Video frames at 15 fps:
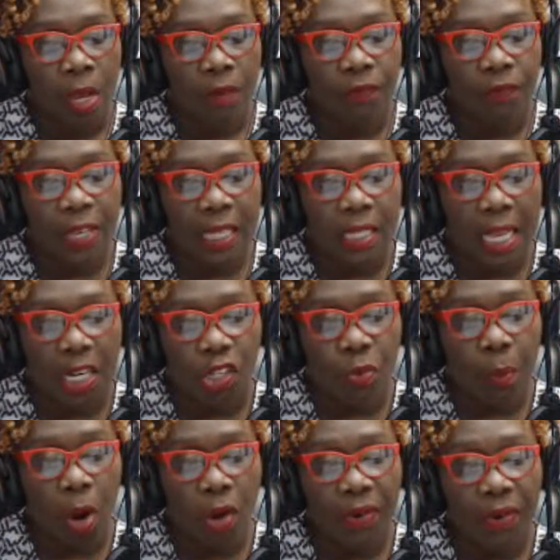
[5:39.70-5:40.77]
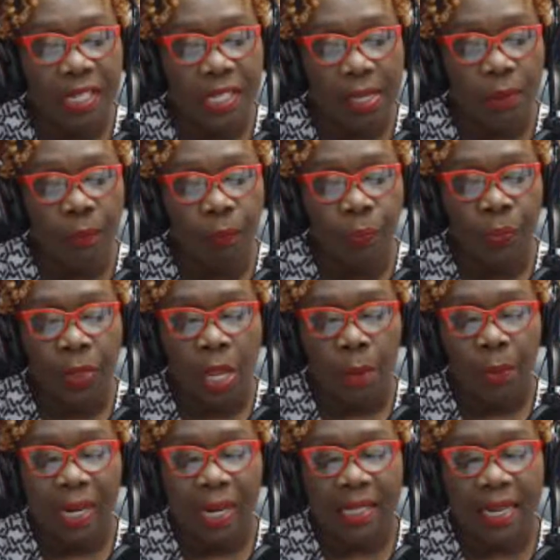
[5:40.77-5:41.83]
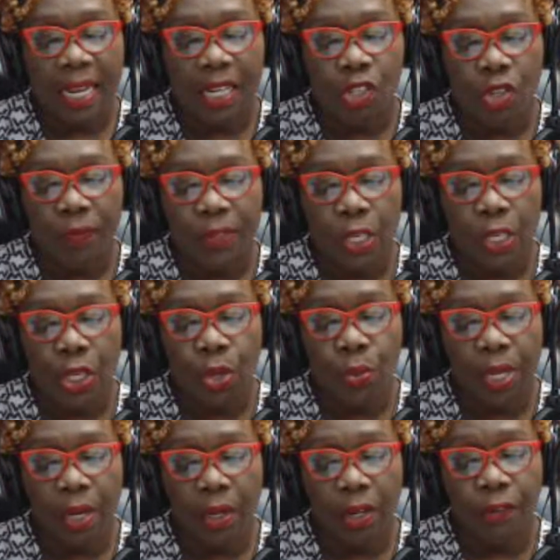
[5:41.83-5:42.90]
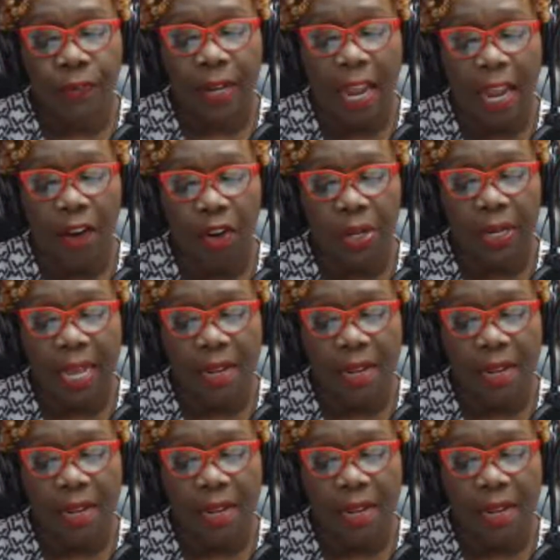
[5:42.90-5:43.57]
Vincent Morrison, president of the Union of Clerical,